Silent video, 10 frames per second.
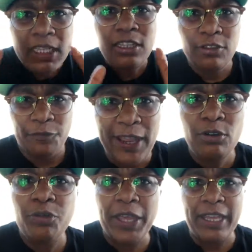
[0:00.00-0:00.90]
the
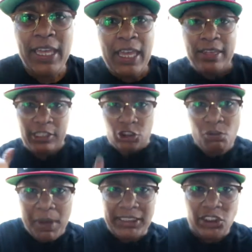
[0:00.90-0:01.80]
final thing that
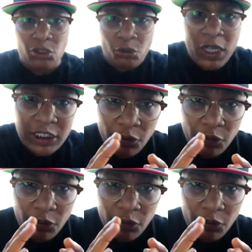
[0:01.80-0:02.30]
you must do